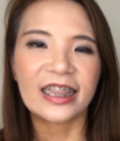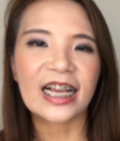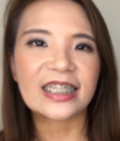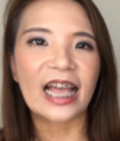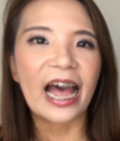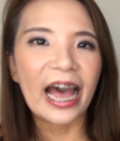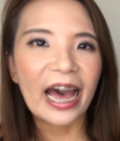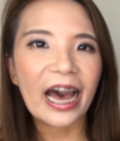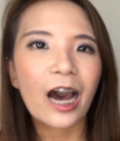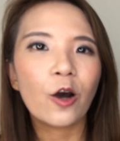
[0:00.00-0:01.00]
That's
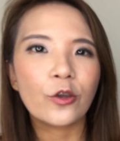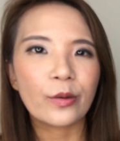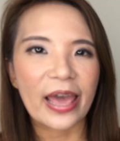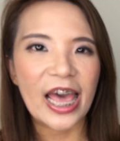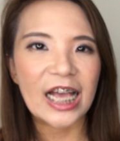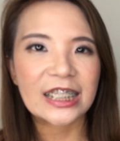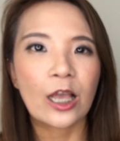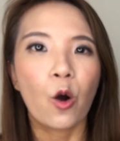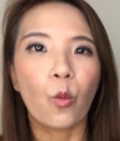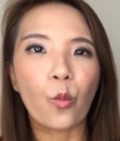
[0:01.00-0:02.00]
how you ask
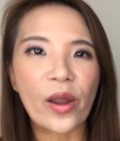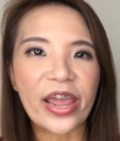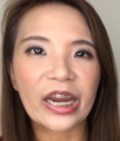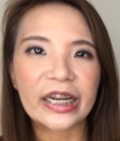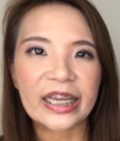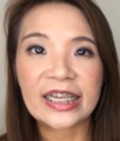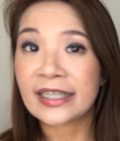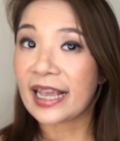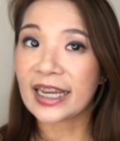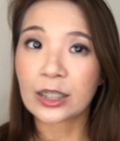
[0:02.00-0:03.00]
where
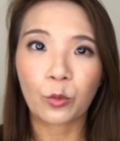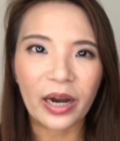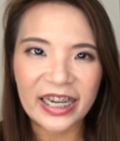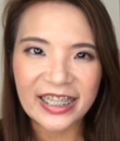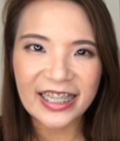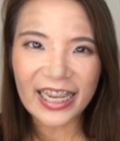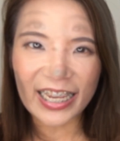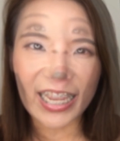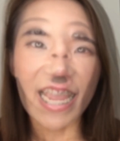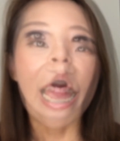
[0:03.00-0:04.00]
is
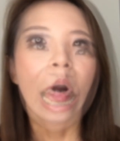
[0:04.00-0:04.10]
XYZ.